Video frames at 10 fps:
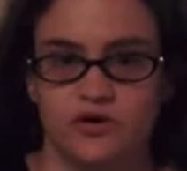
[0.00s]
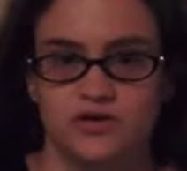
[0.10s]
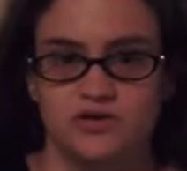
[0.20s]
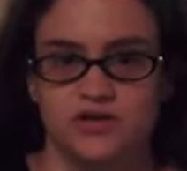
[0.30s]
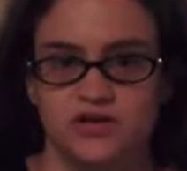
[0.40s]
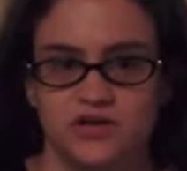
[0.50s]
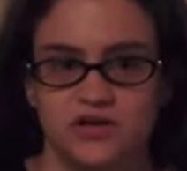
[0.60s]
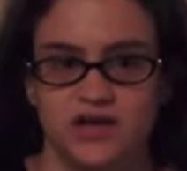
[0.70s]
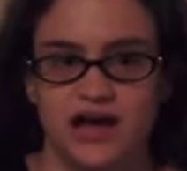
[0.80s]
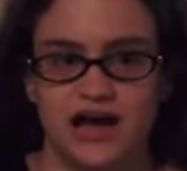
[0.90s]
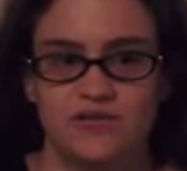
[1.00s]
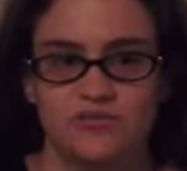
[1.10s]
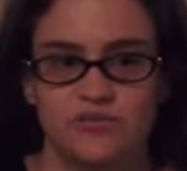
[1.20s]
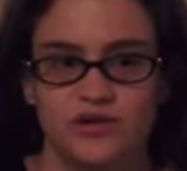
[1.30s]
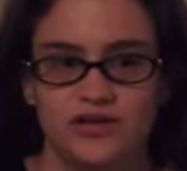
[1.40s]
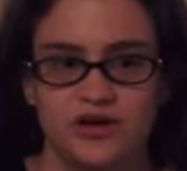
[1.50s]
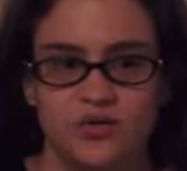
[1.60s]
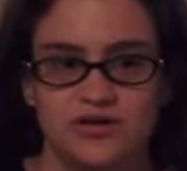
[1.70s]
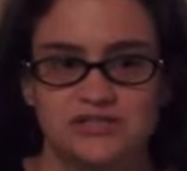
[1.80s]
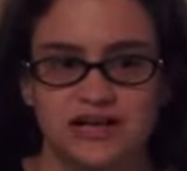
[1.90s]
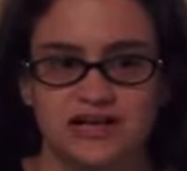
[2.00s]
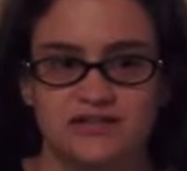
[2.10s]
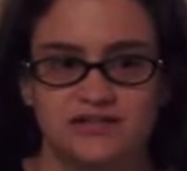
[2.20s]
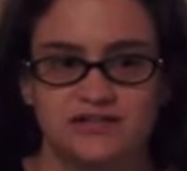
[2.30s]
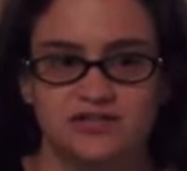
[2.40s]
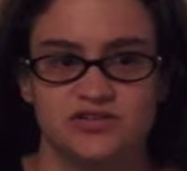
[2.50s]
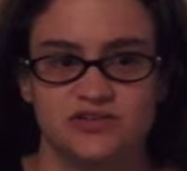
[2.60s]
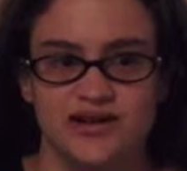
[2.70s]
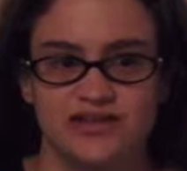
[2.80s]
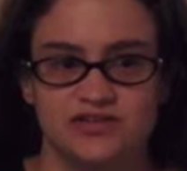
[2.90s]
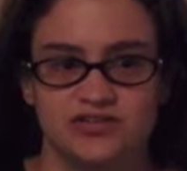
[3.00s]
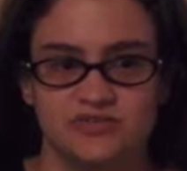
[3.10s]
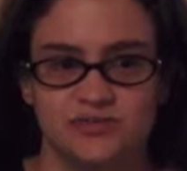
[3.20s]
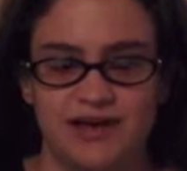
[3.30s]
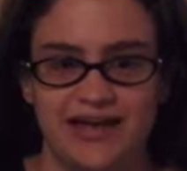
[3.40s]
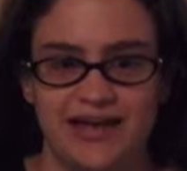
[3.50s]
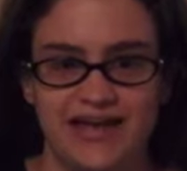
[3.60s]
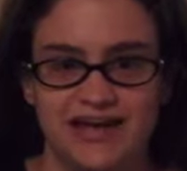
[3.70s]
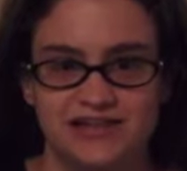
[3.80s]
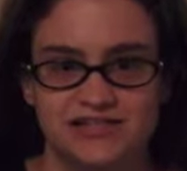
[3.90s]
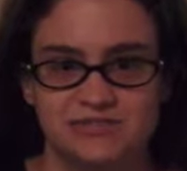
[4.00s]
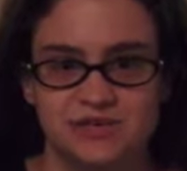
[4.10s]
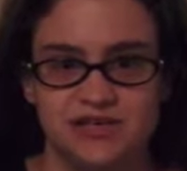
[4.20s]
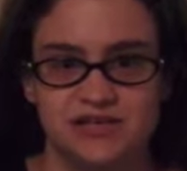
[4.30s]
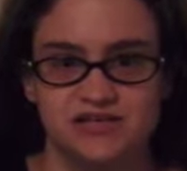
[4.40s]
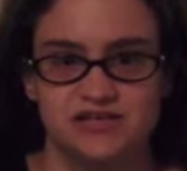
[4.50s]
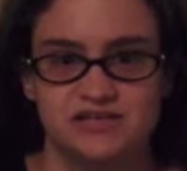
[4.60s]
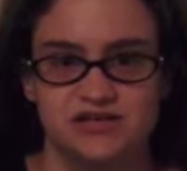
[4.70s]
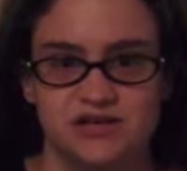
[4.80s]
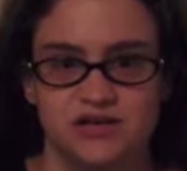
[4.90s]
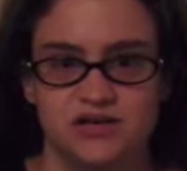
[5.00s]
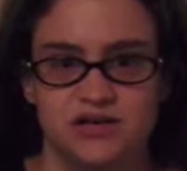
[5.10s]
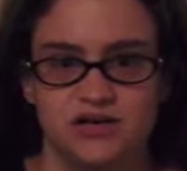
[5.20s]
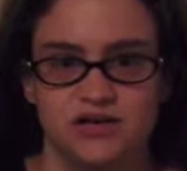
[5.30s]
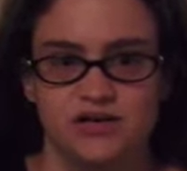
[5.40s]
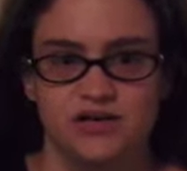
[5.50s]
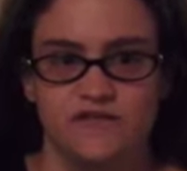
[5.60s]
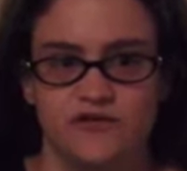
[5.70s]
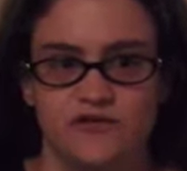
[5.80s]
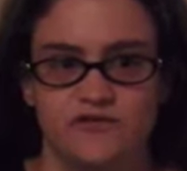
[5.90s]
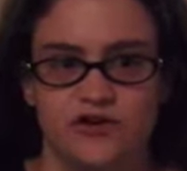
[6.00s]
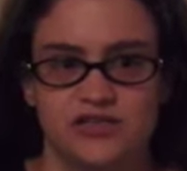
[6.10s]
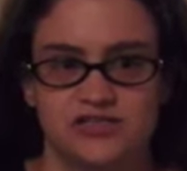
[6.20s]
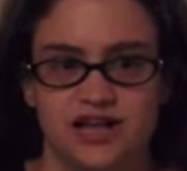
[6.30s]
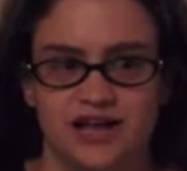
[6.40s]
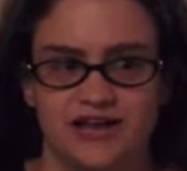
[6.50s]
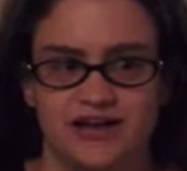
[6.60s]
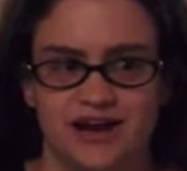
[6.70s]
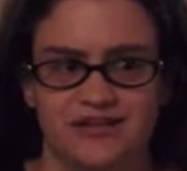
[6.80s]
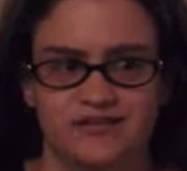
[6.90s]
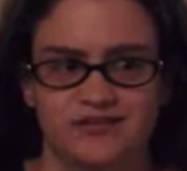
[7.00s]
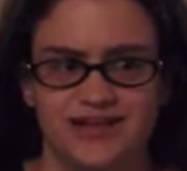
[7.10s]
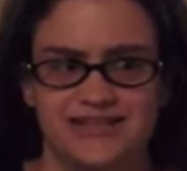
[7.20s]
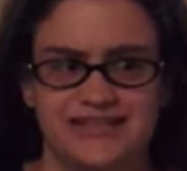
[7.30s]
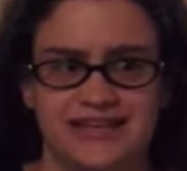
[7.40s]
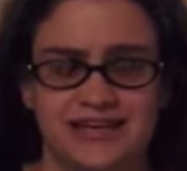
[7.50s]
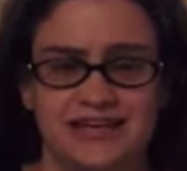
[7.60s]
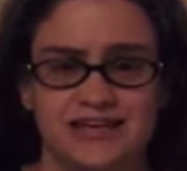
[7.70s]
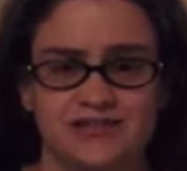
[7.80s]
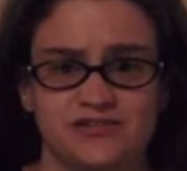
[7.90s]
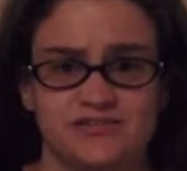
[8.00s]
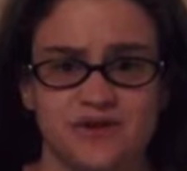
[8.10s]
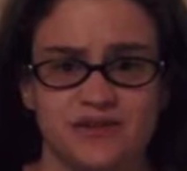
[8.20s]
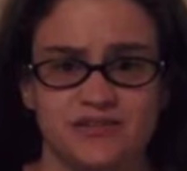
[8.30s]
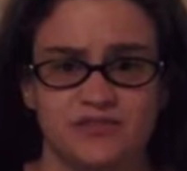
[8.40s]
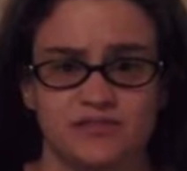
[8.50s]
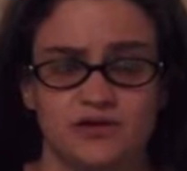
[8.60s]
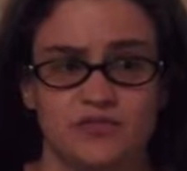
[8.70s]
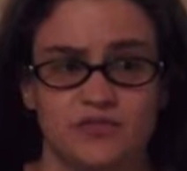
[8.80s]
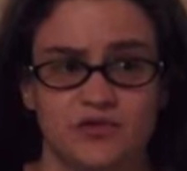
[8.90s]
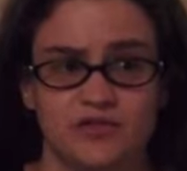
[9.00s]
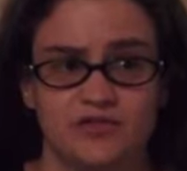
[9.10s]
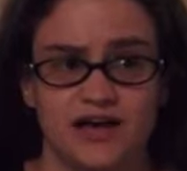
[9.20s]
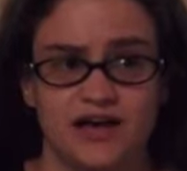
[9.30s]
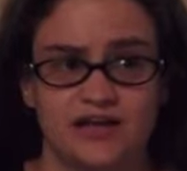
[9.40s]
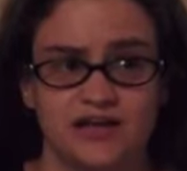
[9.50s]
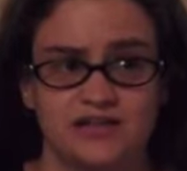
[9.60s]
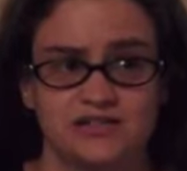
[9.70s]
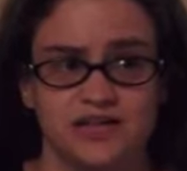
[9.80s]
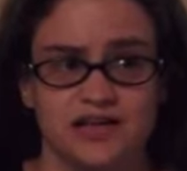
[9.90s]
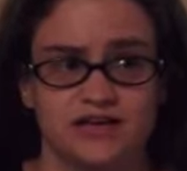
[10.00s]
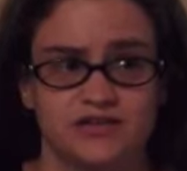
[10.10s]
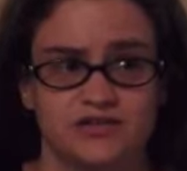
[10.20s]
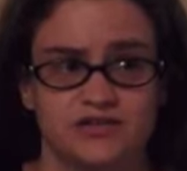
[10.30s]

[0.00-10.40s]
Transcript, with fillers: And I've really always liked to direct energy with my hands because for the first, like, I don't know, like 10 years of my, no more than that, I guess, like